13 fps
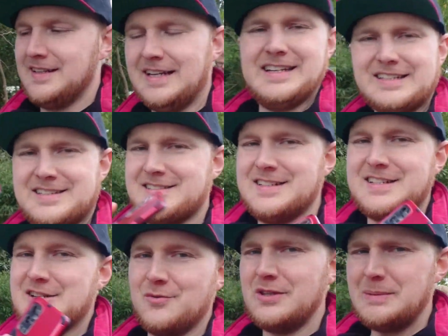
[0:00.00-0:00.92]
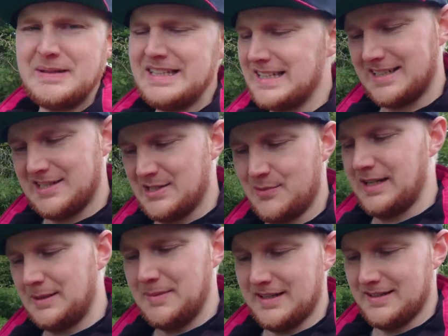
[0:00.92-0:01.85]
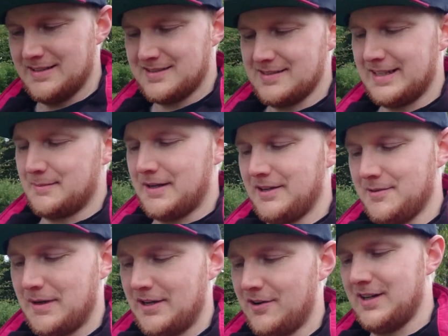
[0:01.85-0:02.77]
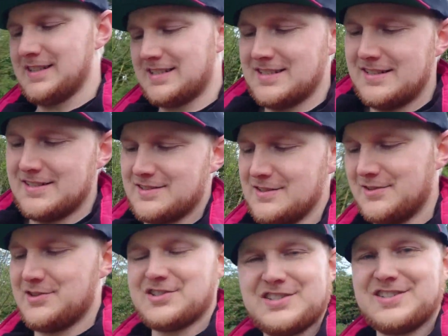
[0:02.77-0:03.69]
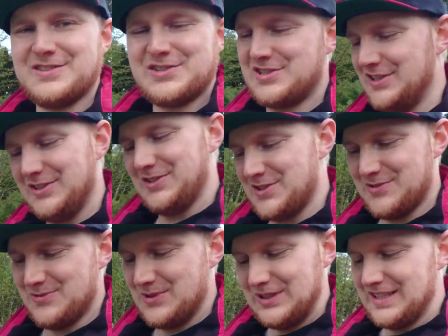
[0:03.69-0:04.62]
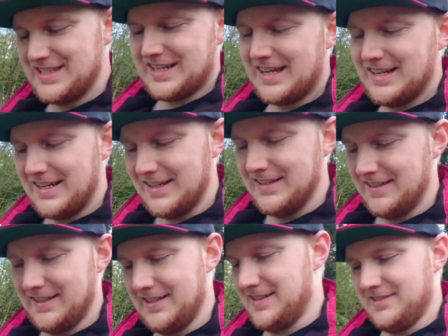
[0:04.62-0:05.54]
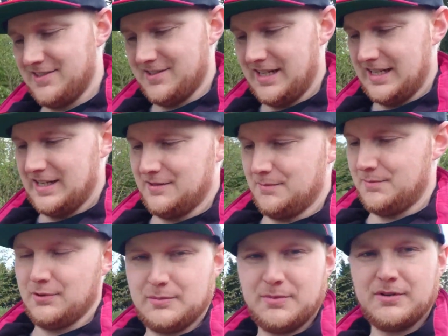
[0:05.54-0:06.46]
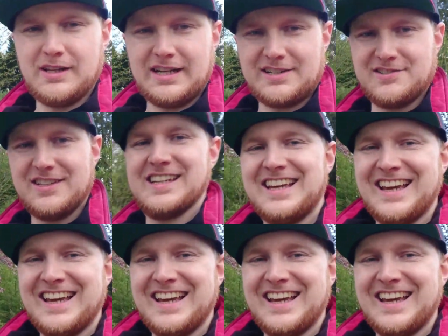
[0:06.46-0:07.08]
And it's only been like 20 minutes, so like my odds, they're still just really sky high, and I still just can't hit the Pokeball actually.